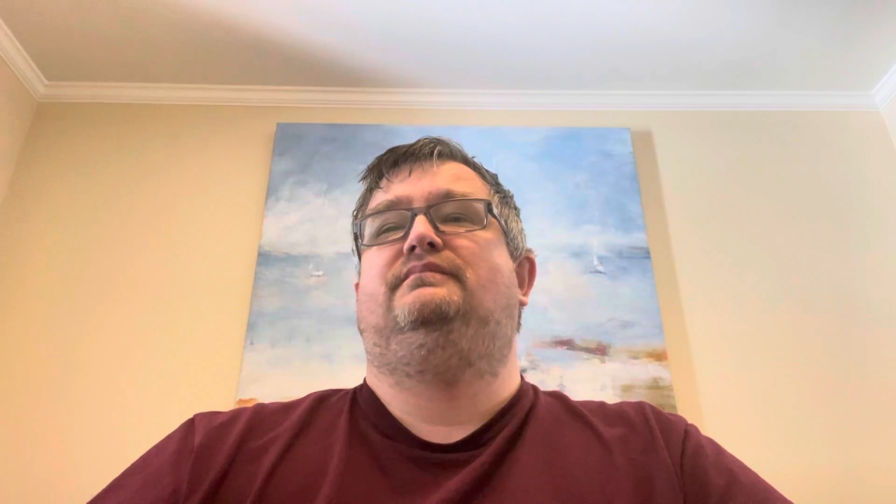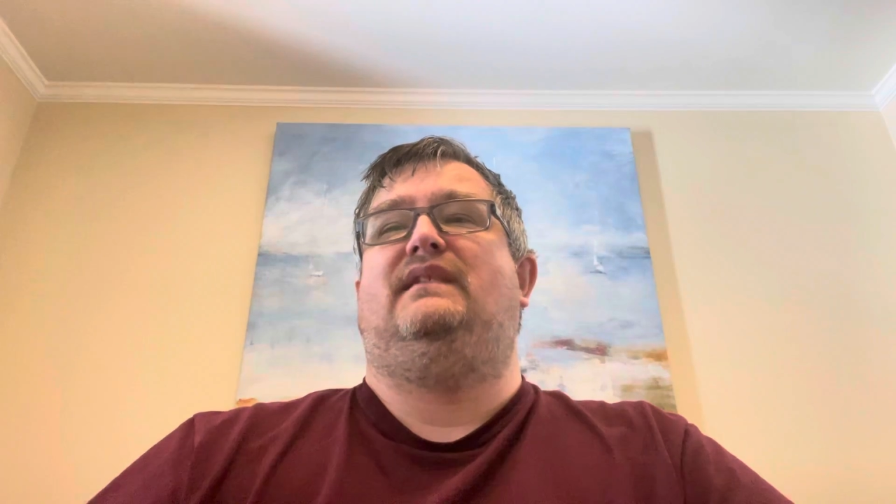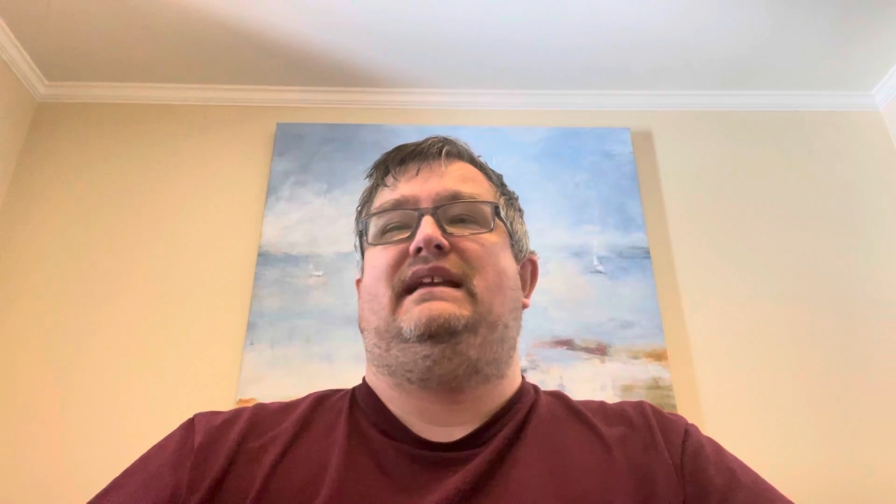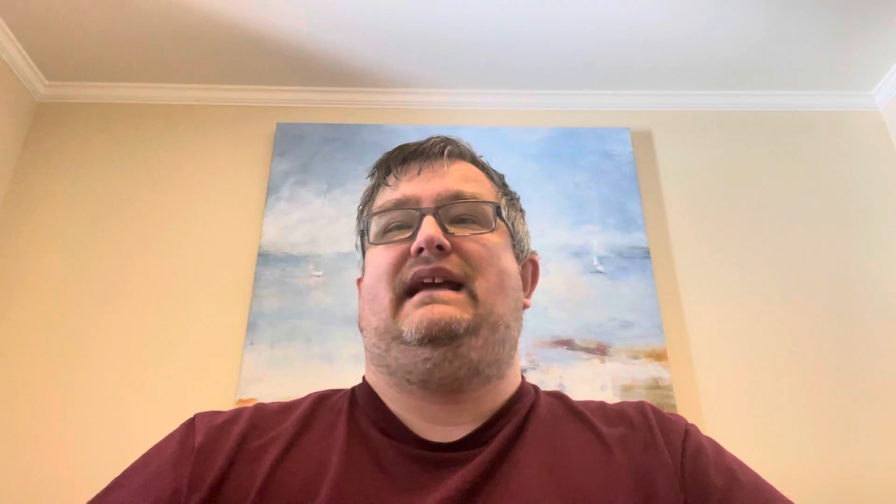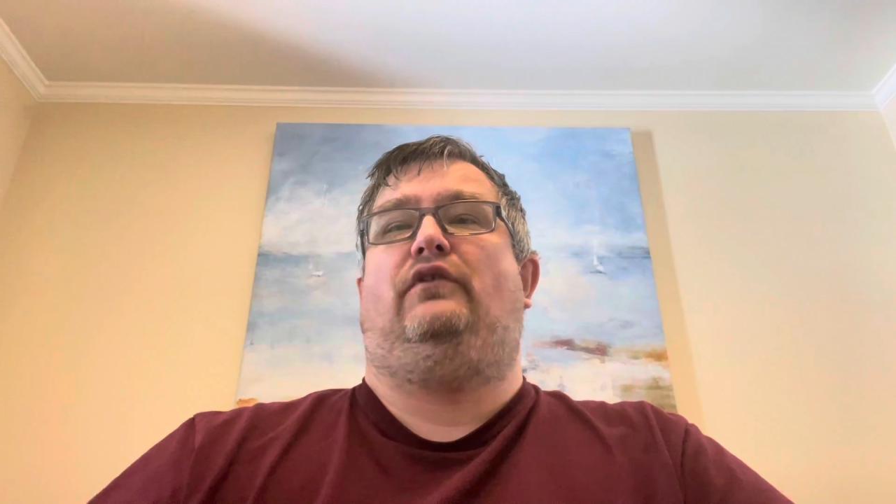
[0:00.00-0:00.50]

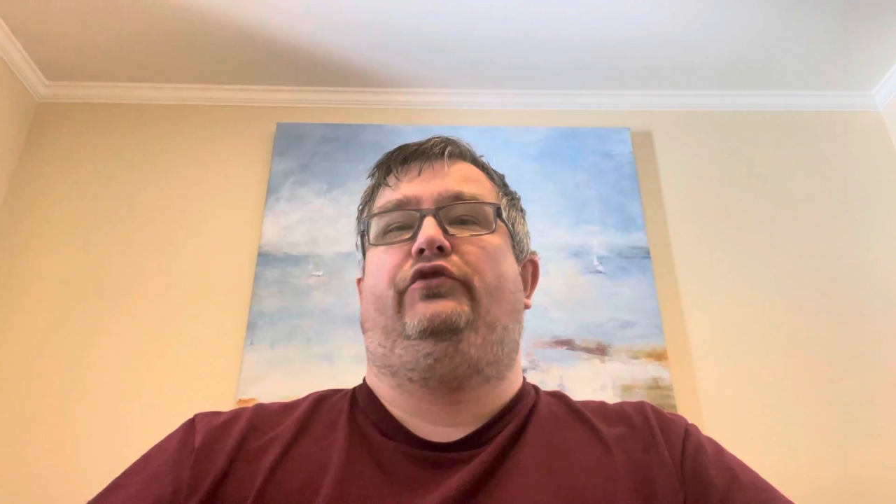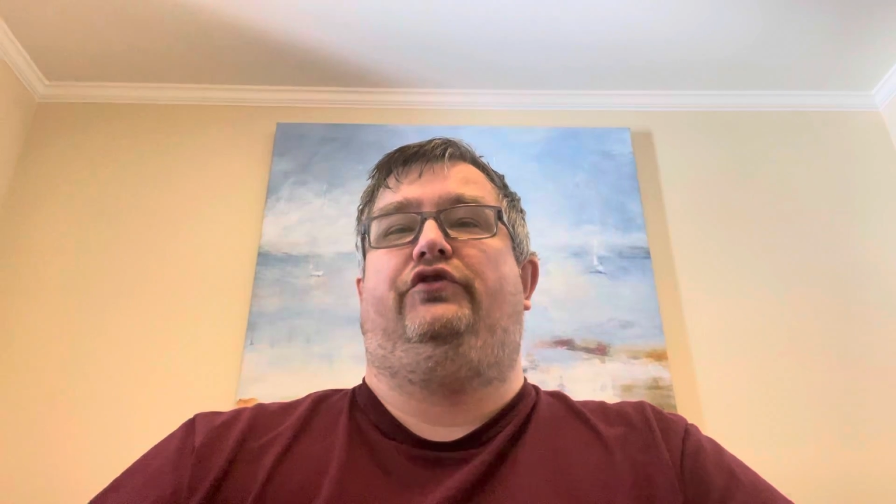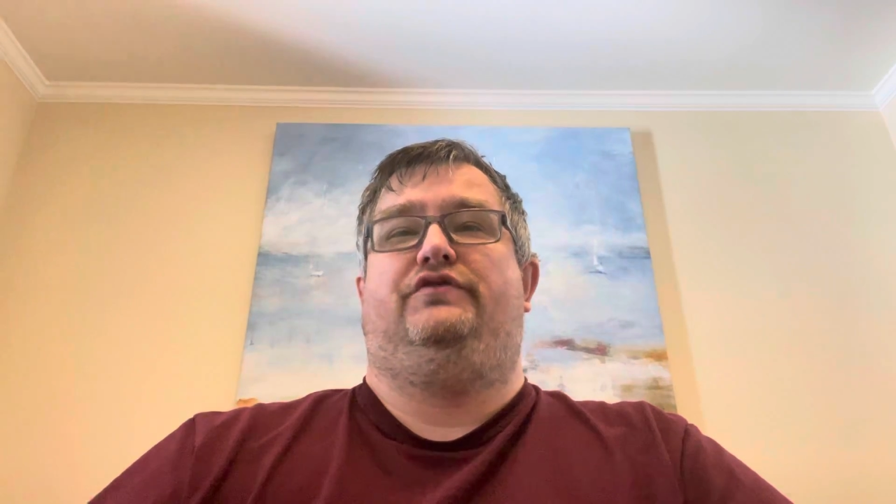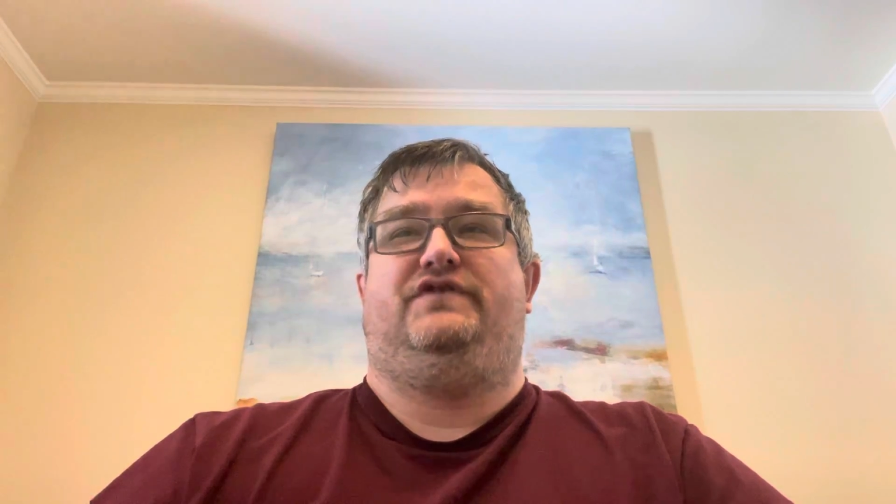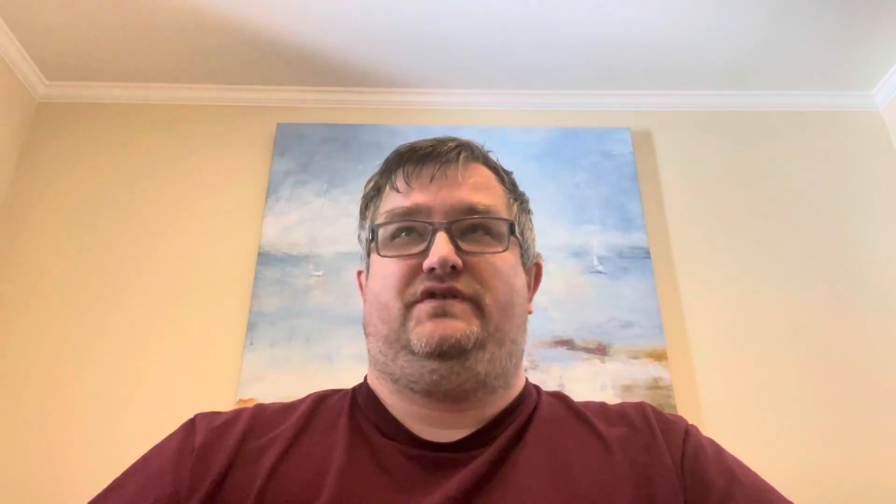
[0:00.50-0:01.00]

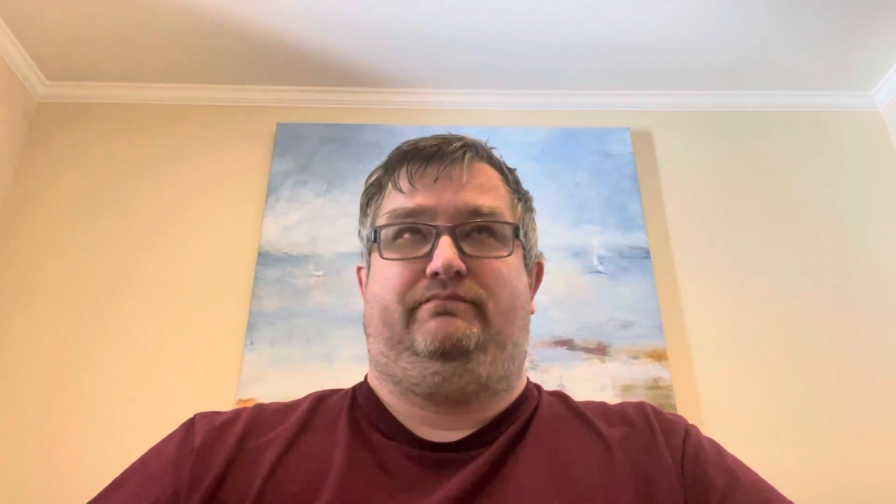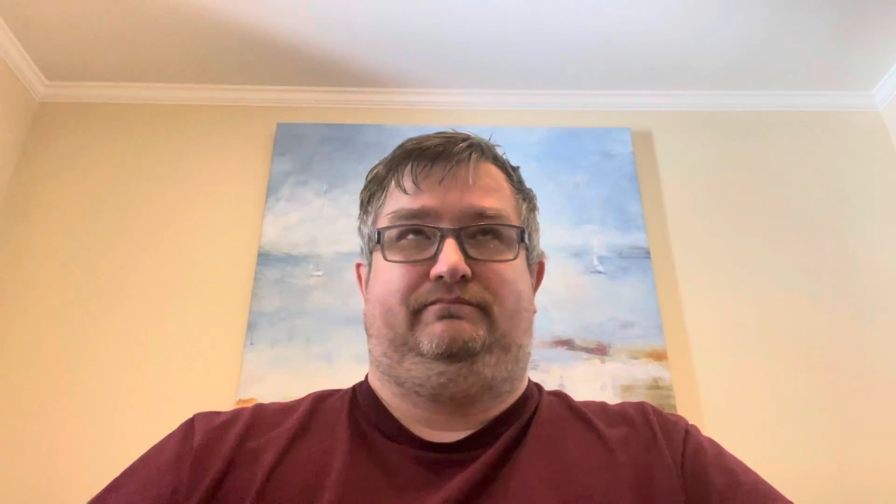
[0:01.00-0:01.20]
Yowzers.